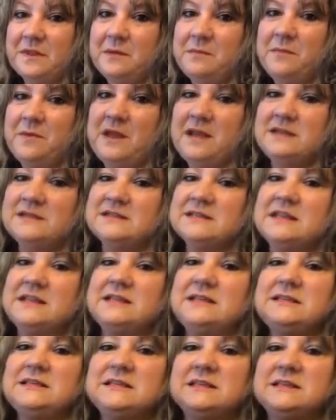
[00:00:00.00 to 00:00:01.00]

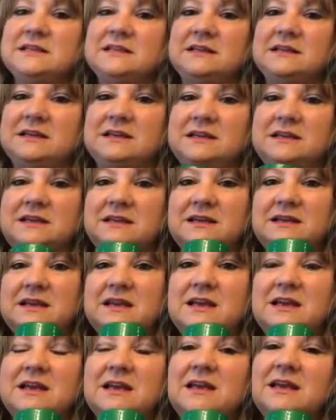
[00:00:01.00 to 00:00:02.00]
basket.
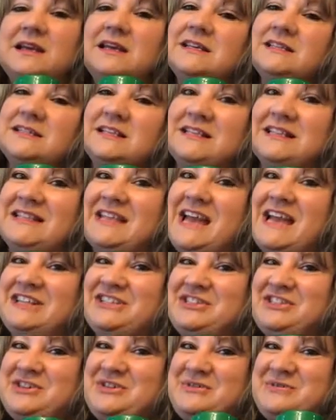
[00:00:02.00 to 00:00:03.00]
Isn't that
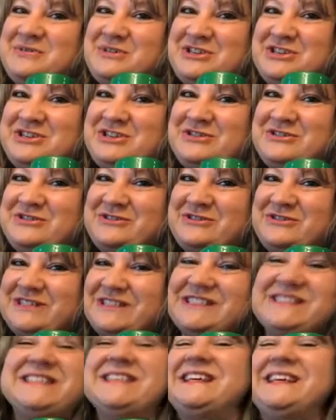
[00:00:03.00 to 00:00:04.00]
so cute?
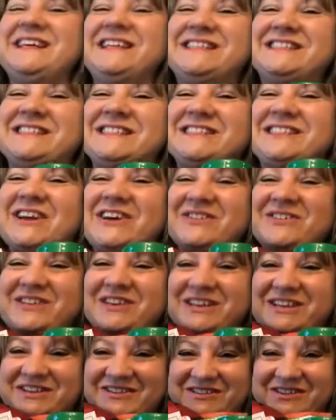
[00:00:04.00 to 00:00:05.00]
It's so
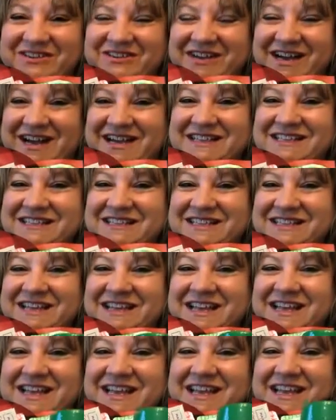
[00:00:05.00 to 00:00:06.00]
cute, you guys.
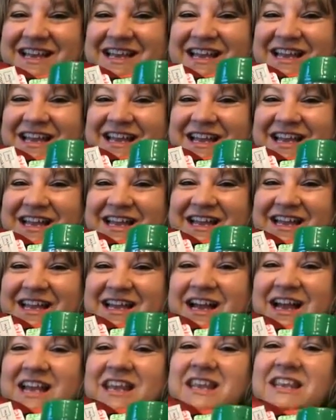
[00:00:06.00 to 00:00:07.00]

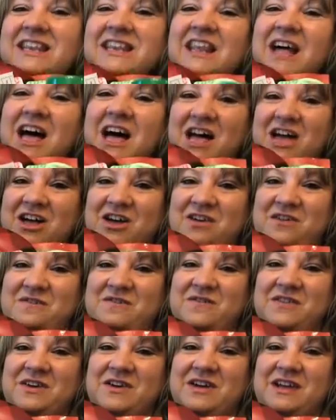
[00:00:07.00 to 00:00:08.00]
I
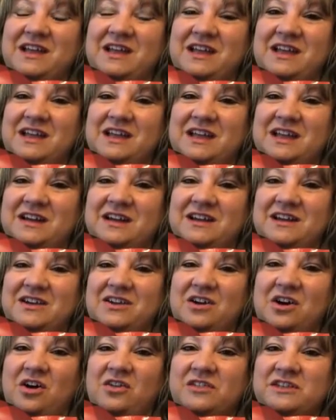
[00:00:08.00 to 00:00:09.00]
love
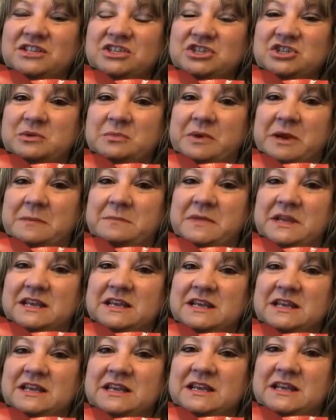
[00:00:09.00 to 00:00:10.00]
all the gingerbread men
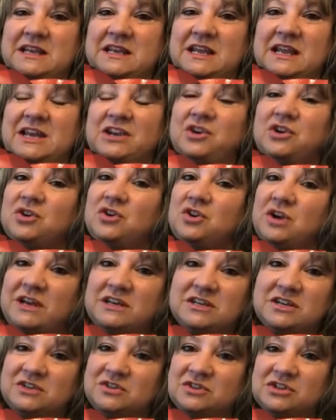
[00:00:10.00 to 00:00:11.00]
in it, and her
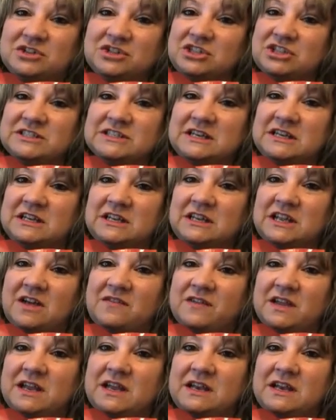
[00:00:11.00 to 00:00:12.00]
granddaughters are just gonna love
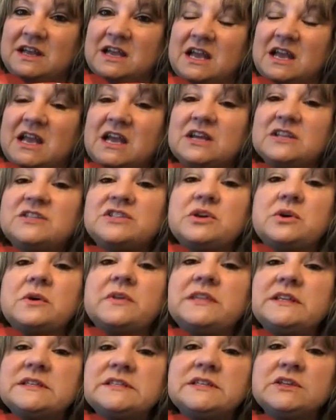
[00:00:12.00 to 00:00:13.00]
it. So
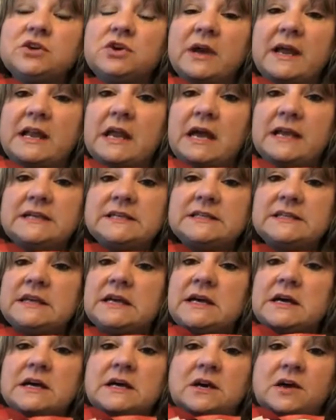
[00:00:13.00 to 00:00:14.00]
this is a great
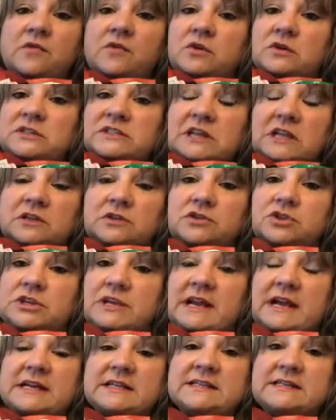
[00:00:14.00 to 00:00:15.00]
idea. Of course, Dollar Tree
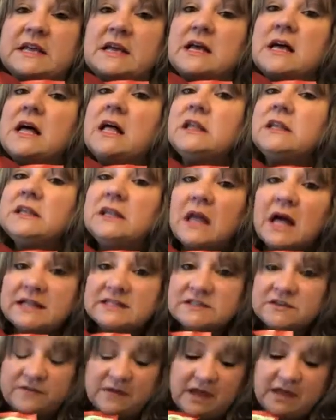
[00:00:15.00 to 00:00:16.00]
has
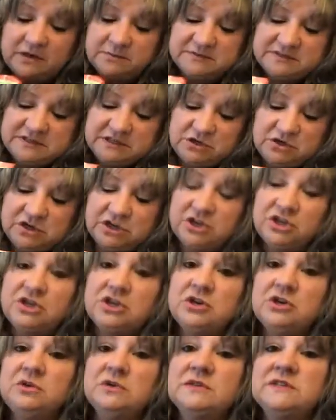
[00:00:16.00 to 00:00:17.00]
lots of items that you can
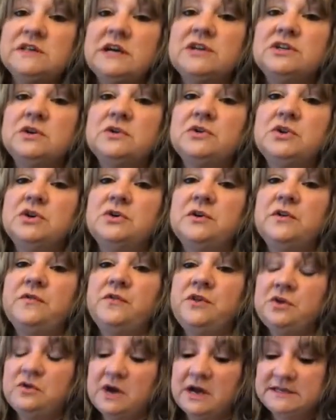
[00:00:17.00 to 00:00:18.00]
use. I don't know if
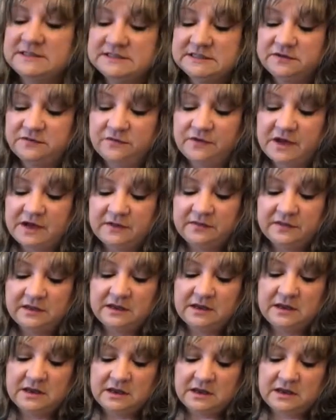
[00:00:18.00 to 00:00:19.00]
you guys can find
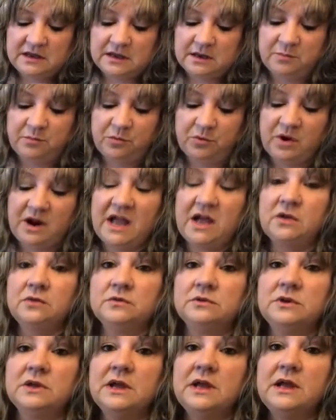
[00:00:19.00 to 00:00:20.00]
the
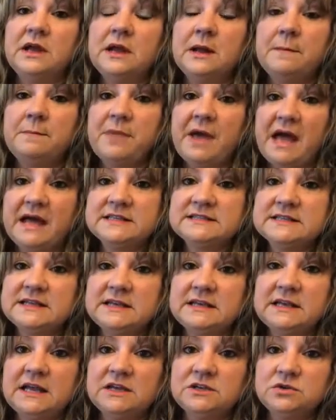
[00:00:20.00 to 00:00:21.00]
brown
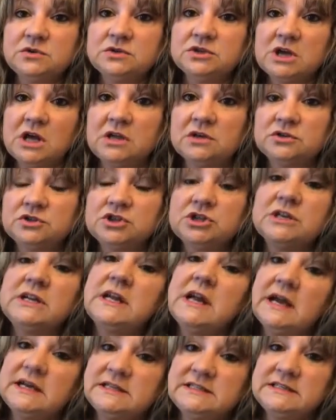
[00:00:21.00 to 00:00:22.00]
basket at your Dollar Tree.
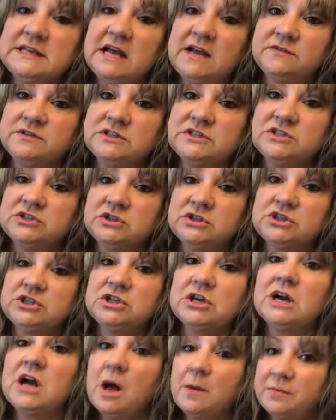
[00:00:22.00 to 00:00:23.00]
I did have to search
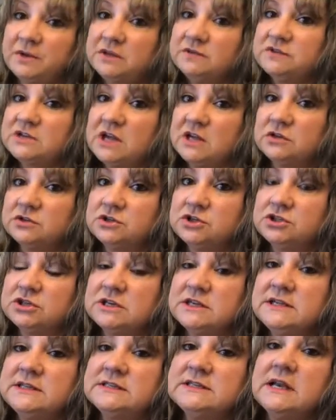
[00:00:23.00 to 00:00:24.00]
a couple of Dollar
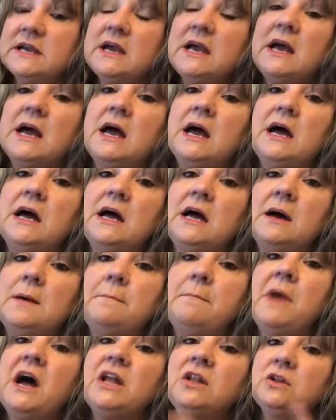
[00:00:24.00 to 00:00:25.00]
Trees.
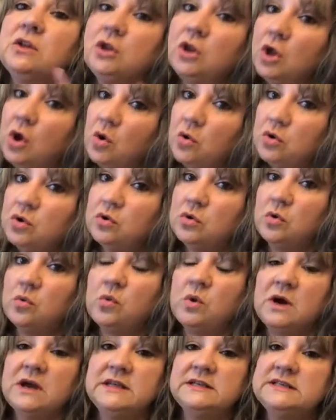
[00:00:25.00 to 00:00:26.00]
My local
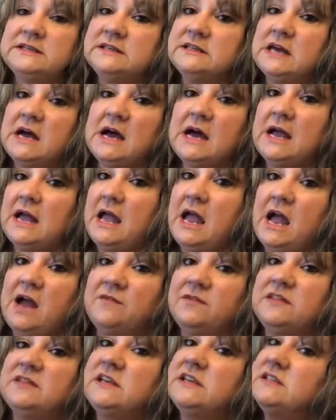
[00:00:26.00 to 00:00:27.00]
one did not have
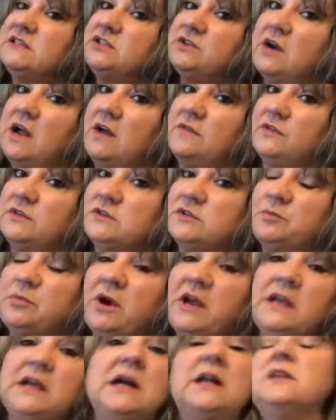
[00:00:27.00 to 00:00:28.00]
it. They still have those
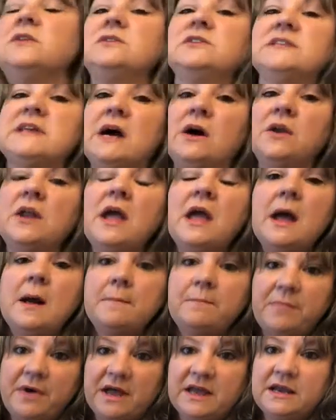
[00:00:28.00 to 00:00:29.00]
bright colors out,
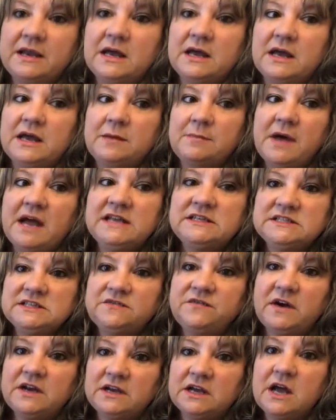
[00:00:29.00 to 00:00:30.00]
but I did
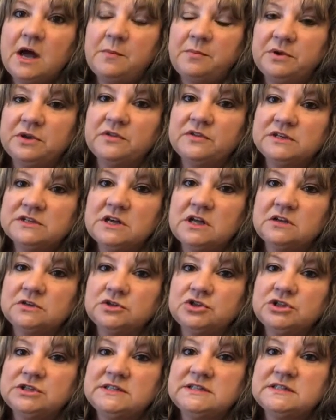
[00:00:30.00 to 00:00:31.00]
find a couple of the Dollar
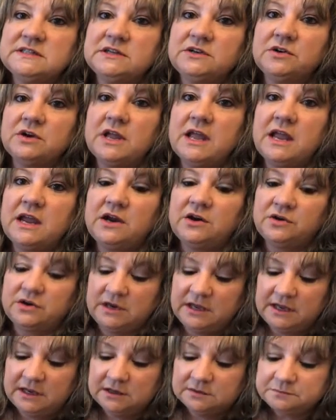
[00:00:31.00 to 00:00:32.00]
Trees that are
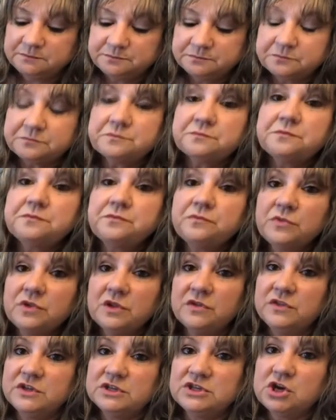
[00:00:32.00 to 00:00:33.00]
carrying
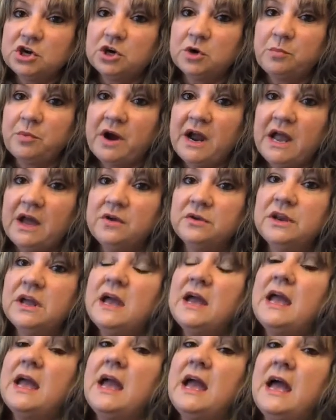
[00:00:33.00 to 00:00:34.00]
the dark brown
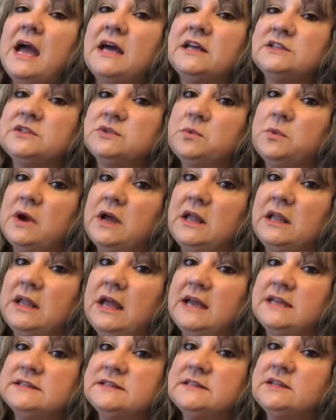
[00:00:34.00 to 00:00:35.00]
as well
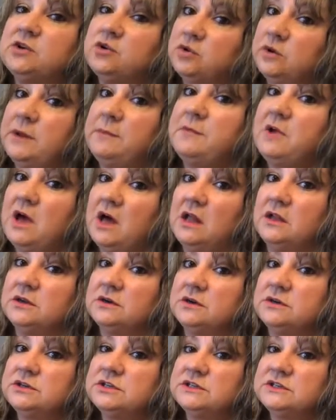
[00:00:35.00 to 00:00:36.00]
as the cream
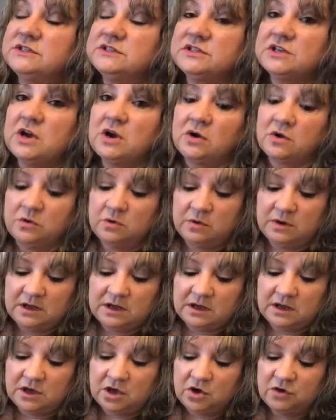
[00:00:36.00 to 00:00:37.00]
colored. So
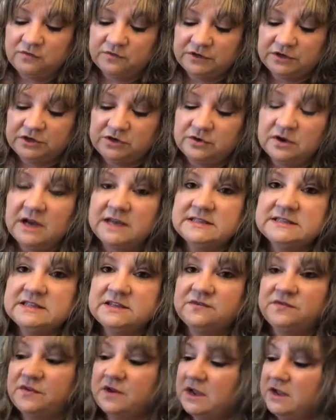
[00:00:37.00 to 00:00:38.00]
hopefully you guys
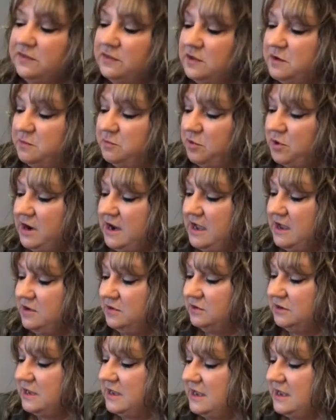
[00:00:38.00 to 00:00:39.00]
can find the brown